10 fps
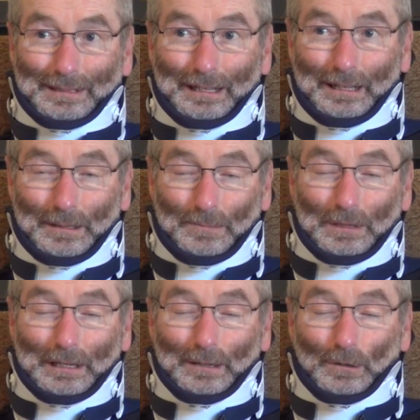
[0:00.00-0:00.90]
Yeah.
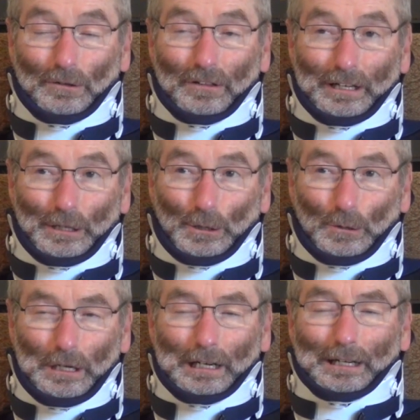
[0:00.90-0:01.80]
Well, thank
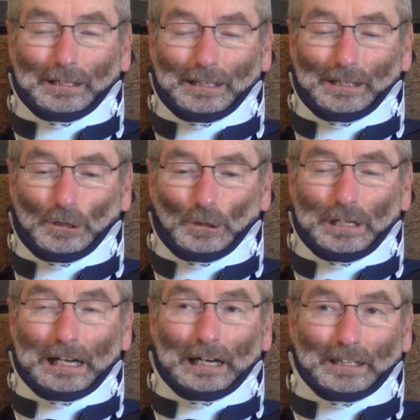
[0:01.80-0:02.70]
you.
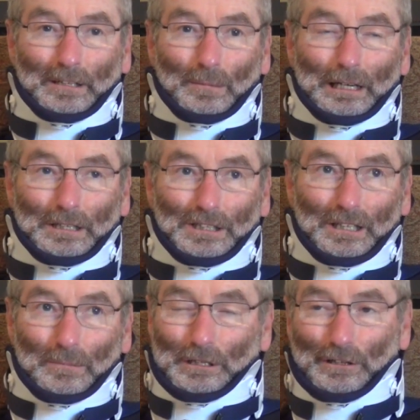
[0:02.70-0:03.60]
Early on in my
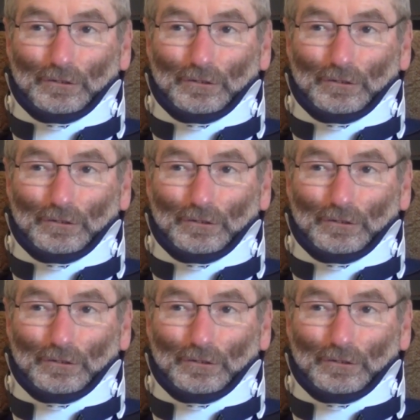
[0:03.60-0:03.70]
seminary